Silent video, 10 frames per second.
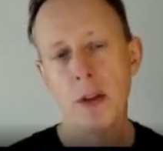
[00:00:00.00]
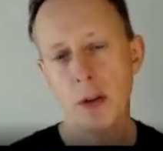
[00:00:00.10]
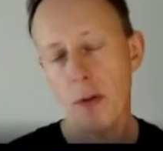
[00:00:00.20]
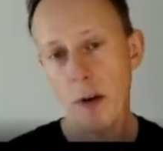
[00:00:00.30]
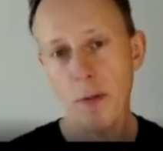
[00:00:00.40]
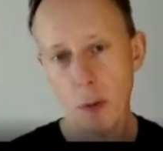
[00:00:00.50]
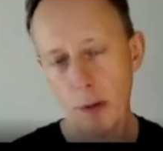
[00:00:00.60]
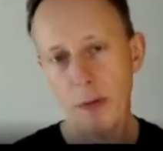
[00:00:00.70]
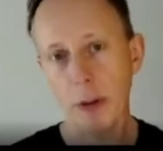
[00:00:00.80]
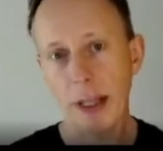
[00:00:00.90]
So
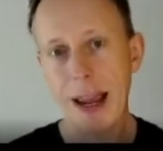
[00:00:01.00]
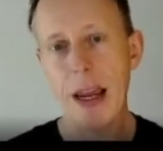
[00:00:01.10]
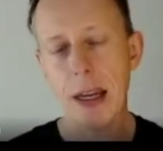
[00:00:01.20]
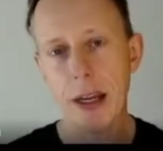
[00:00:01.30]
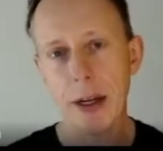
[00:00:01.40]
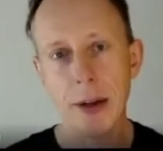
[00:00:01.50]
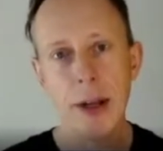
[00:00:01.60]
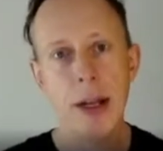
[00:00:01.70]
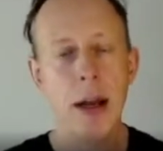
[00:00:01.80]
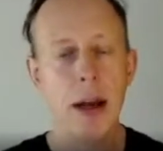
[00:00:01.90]
therefore, if you're laying in,
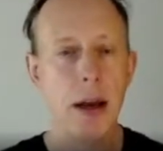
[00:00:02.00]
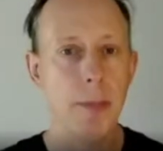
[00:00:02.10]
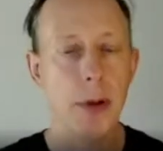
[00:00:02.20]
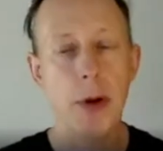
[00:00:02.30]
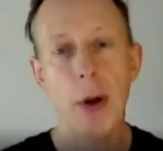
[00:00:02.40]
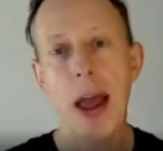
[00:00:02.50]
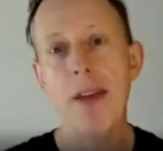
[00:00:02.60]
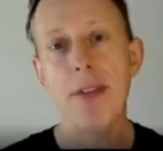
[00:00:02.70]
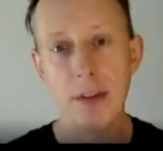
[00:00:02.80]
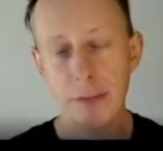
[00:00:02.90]
um, you know,
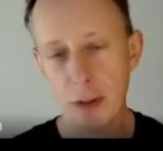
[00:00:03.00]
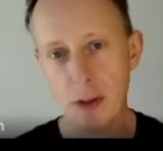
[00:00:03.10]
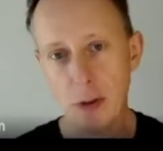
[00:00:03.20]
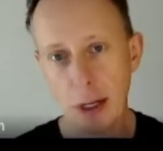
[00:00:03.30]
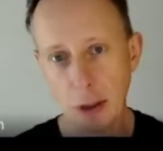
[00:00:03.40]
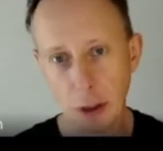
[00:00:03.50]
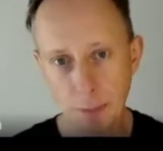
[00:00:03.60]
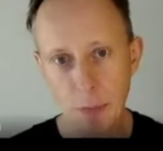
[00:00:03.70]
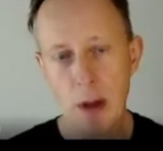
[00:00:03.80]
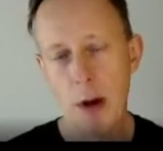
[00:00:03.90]
heavy
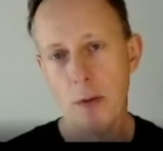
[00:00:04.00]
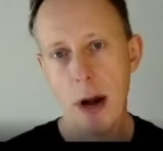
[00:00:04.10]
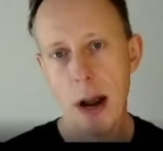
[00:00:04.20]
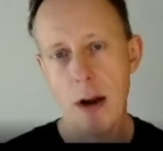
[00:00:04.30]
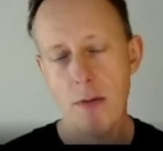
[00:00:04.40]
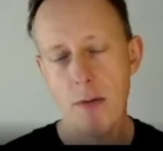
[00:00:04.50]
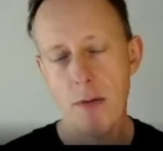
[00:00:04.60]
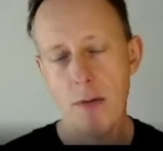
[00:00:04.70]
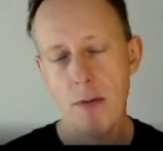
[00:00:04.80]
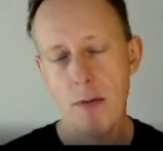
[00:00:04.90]
infrastructure around
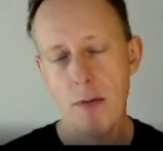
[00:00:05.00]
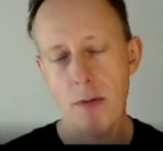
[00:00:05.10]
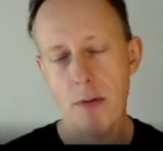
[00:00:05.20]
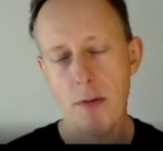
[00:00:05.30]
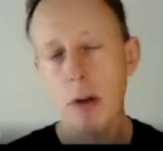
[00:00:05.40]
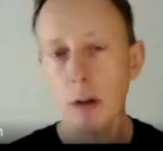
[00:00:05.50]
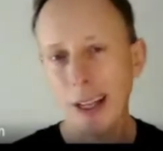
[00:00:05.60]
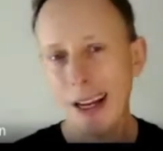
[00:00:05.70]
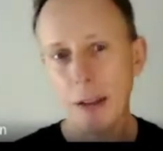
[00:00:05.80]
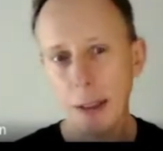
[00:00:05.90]
this, um,
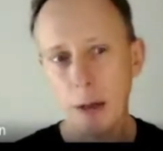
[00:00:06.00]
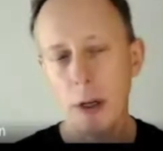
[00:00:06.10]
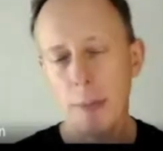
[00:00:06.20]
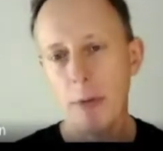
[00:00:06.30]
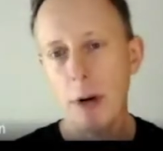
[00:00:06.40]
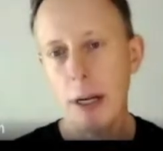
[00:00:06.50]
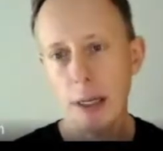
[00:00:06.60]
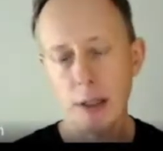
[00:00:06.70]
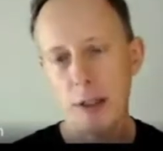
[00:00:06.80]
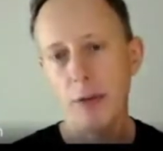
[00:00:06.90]
you're likely going to be
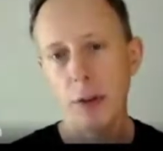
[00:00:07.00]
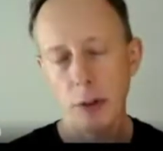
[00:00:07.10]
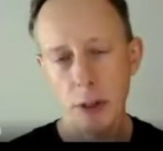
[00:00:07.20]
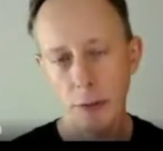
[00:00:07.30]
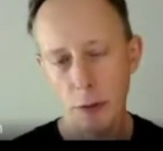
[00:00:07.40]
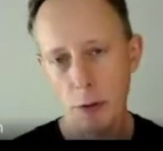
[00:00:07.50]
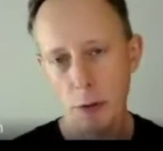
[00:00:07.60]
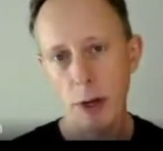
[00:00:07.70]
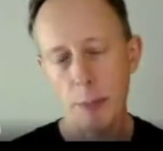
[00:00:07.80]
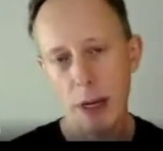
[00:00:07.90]
running into difficulty in the
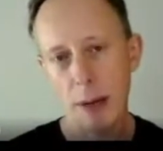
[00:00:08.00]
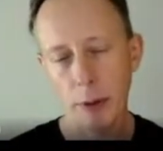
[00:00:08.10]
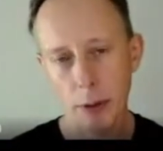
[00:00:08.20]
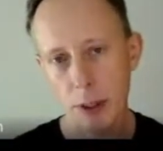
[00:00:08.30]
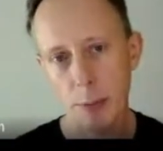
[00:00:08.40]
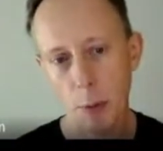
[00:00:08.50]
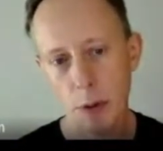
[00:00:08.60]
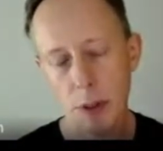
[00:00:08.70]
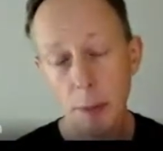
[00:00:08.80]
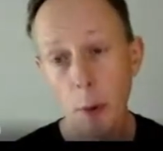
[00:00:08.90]
future, not being able to
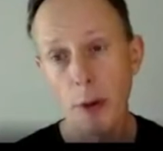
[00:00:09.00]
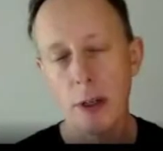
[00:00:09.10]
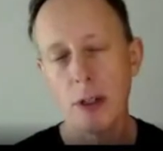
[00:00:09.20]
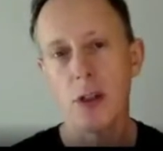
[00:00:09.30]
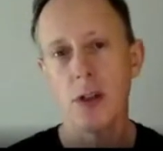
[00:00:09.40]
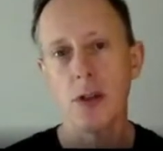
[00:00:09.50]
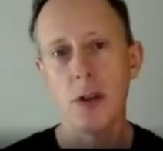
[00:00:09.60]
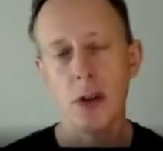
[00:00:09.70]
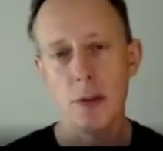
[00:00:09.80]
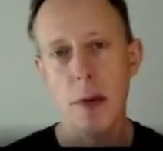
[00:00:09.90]
support support the
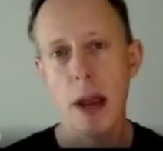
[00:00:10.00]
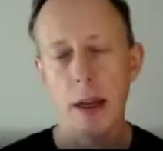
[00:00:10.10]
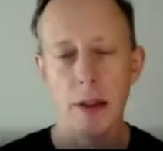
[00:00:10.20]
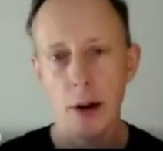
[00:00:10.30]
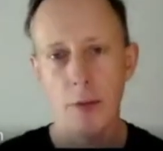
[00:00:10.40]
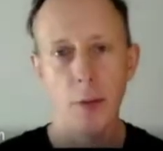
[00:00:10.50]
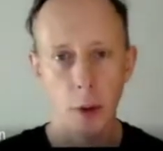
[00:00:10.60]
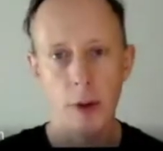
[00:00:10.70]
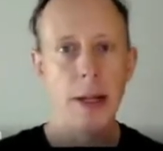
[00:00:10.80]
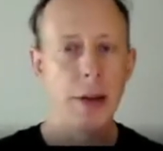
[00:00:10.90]
decisions you need to make, and
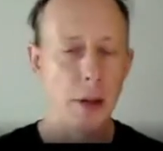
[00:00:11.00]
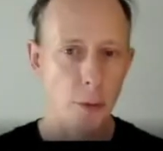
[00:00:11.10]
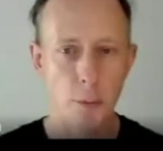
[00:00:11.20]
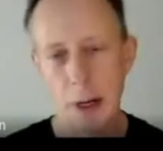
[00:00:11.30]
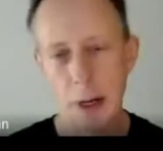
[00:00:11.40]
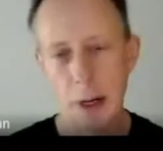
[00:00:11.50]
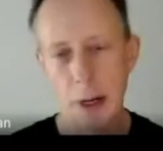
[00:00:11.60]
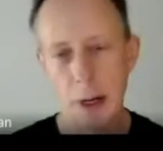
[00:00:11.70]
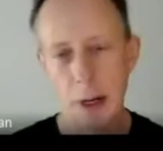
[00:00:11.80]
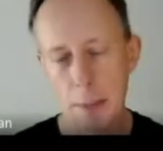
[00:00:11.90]
therefore, you know, running
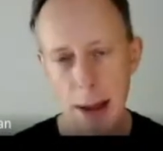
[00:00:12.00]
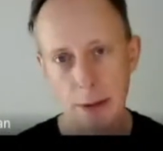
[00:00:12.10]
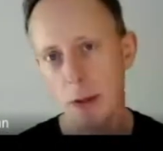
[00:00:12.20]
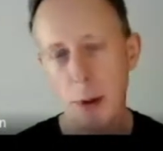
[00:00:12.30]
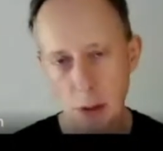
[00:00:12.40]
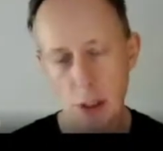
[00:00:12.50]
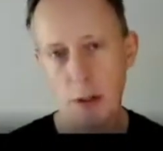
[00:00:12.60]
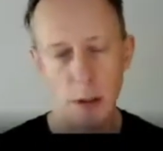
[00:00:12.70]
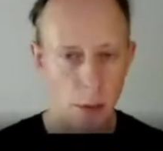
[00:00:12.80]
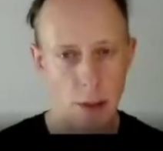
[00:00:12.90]
back to spreadsheets and
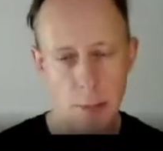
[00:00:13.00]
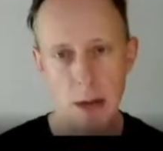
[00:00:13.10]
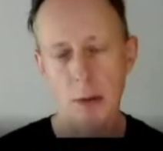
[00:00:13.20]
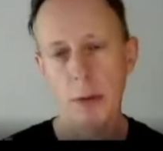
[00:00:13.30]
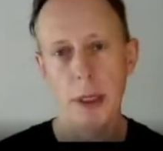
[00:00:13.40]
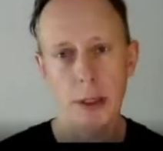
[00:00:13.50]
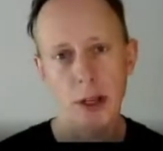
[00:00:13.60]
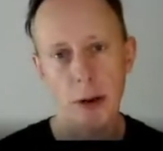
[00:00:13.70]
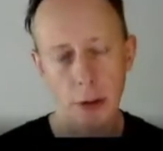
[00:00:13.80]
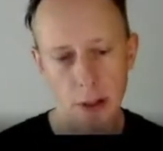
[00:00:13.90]
doing things manually, et
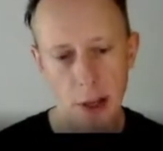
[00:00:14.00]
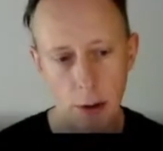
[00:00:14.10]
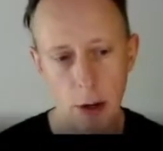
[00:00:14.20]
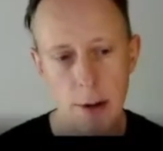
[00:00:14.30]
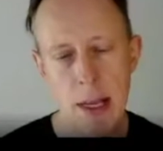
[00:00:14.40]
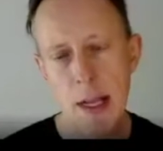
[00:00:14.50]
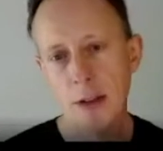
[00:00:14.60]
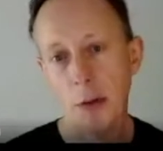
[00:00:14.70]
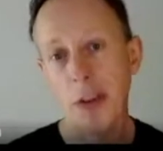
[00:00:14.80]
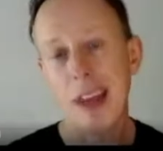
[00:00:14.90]
cetera, et cetera.
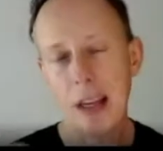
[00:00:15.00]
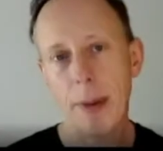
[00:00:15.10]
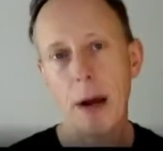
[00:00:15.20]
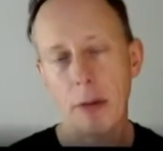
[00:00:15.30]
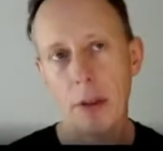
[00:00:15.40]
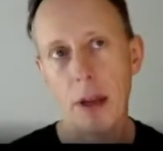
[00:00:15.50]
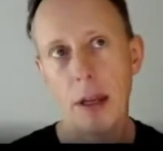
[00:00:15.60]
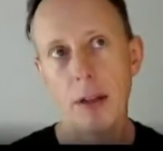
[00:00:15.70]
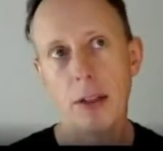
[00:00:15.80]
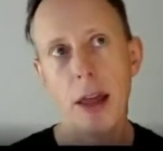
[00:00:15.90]
So think about
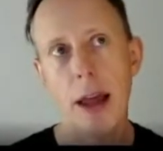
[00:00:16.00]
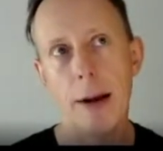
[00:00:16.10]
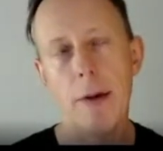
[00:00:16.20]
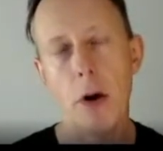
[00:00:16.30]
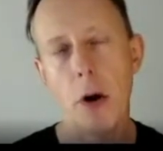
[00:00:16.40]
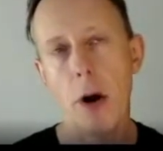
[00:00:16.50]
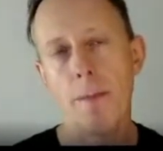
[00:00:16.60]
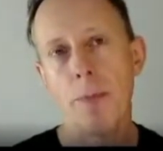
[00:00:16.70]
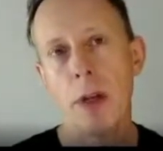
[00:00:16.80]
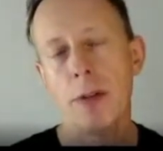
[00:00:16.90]
things that
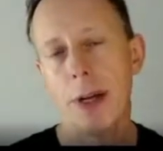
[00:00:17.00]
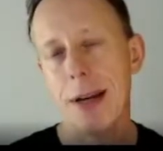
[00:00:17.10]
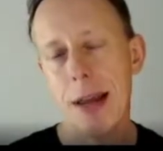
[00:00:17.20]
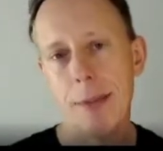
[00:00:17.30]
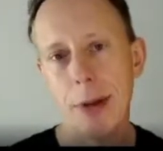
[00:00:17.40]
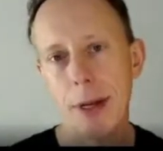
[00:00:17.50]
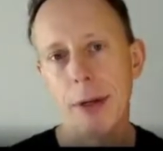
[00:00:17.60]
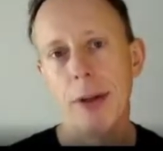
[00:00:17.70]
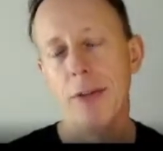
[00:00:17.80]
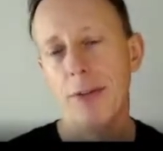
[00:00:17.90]
are
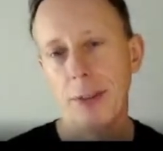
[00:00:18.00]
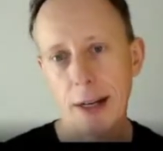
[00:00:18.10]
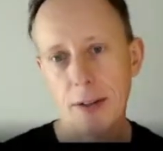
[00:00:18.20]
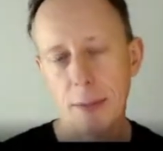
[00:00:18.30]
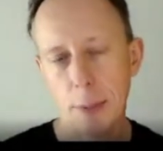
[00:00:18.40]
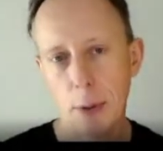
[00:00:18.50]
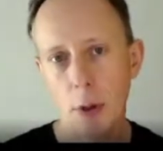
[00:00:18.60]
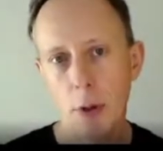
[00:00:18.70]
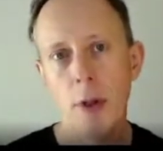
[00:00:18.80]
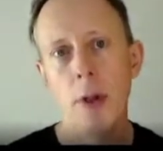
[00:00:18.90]
dynamic,
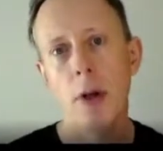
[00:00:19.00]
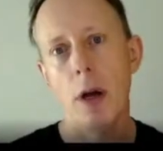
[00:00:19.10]
flexible.